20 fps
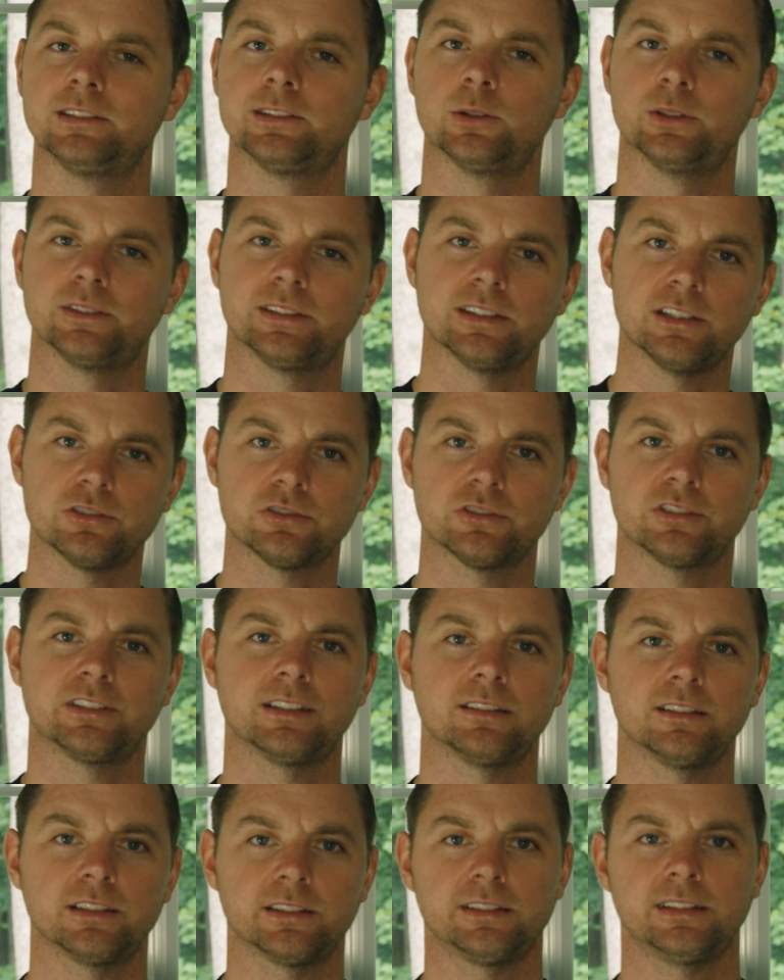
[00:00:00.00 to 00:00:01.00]
So it's
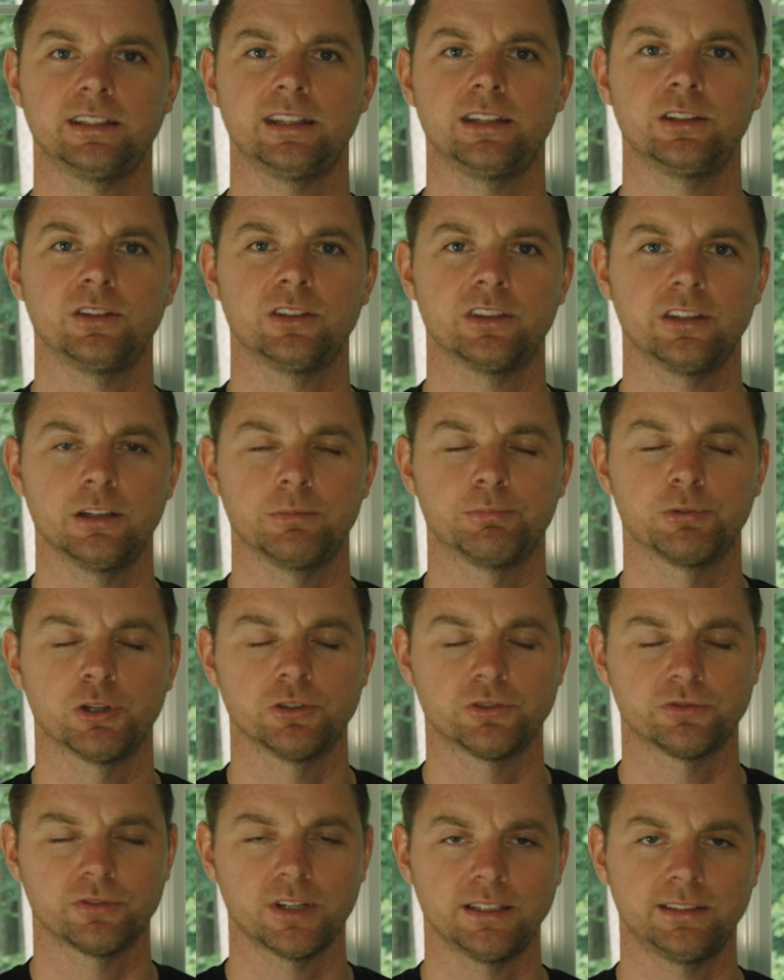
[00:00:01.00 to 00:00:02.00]
interesting to see the
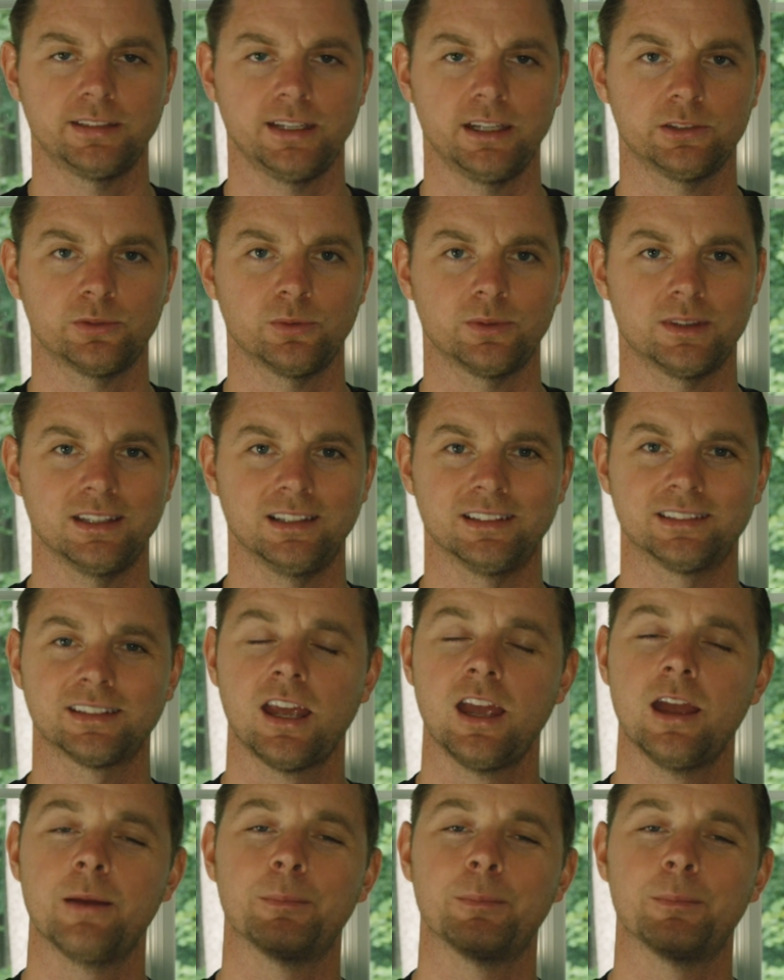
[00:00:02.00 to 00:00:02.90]
approach Red takes with this,